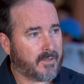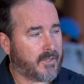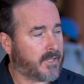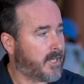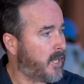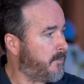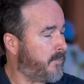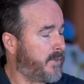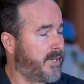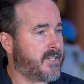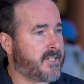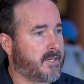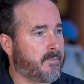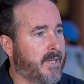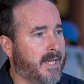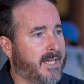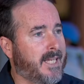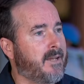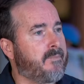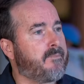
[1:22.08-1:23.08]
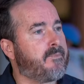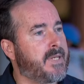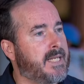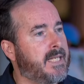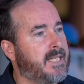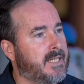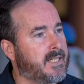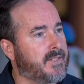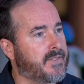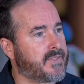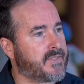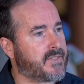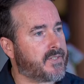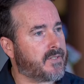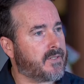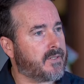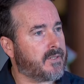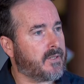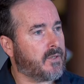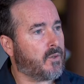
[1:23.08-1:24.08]
The companies are making
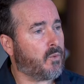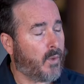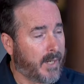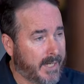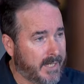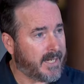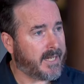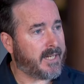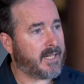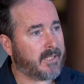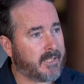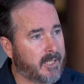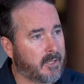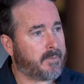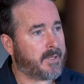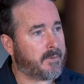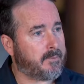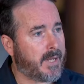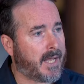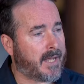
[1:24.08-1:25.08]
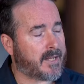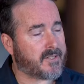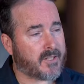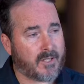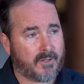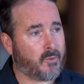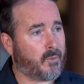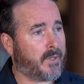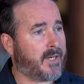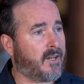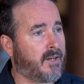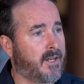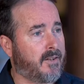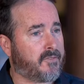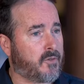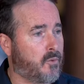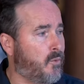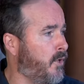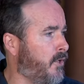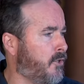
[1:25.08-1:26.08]
billions. We need a little bit back so that we don't
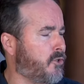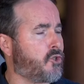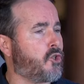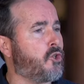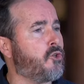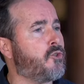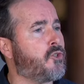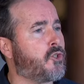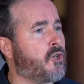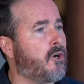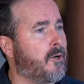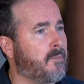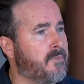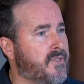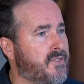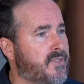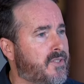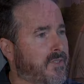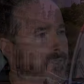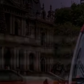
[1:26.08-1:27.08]
have to work 2 jobs.